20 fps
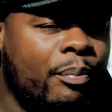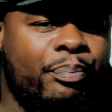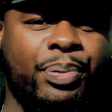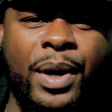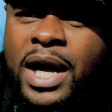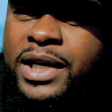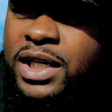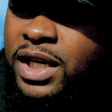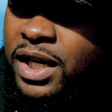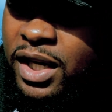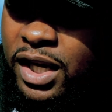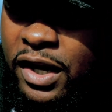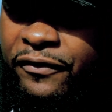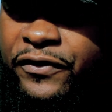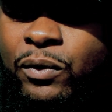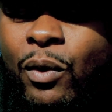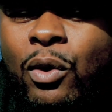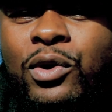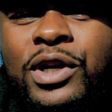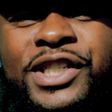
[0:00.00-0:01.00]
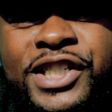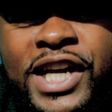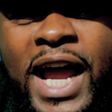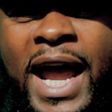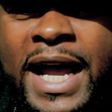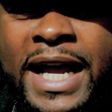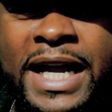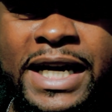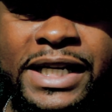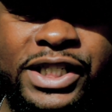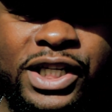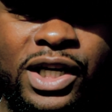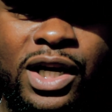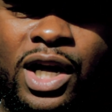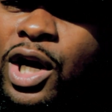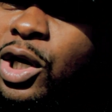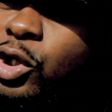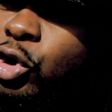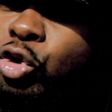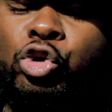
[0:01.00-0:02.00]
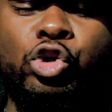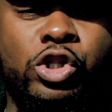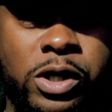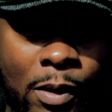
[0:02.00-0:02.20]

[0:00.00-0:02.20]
But if you want to change, you do